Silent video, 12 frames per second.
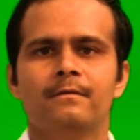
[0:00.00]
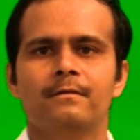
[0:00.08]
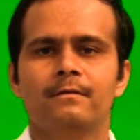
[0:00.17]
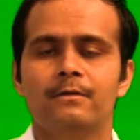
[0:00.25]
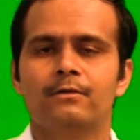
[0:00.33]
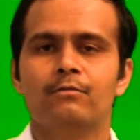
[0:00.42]

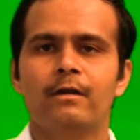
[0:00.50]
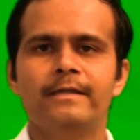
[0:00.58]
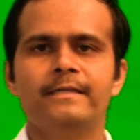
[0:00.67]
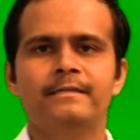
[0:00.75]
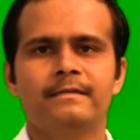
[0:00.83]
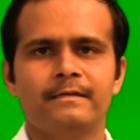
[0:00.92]

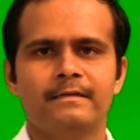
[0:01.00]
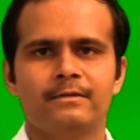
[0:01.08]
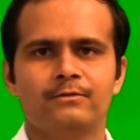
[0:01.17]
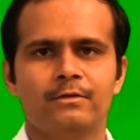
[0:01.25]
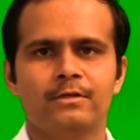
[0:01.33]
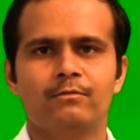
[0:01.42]
Non-degenerate
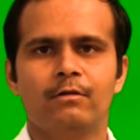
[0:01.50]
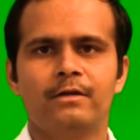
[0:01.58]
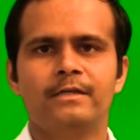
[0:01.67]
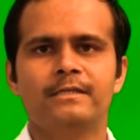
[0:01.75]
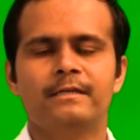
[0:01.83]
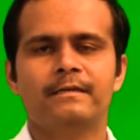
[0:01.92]
case.
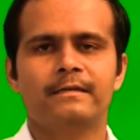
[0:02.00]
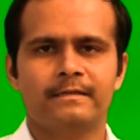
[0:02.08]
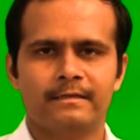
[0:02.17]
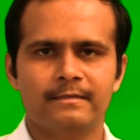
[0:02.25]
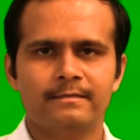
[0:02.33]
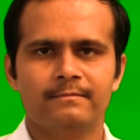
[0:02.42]
Non-degenerate
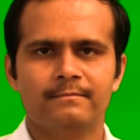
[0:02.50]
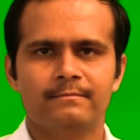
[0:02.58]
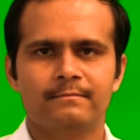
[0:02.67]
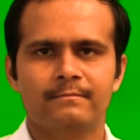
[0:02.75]
case.